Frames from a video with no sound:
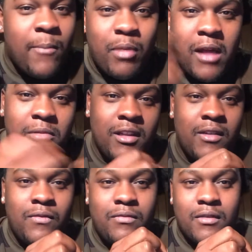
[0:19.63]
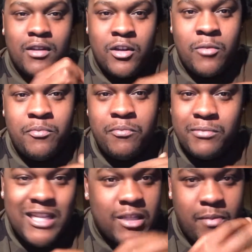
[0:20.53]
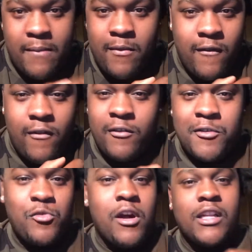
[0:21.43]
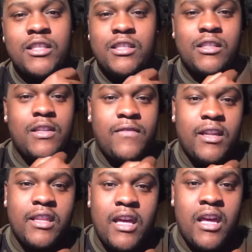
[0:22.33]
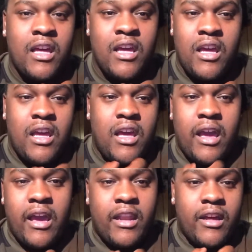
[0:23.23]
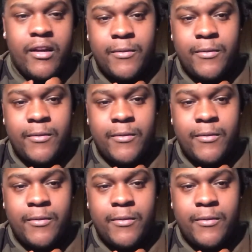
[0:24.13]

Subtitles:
that probably, you know, tons of people have already watched and stuff like that. And,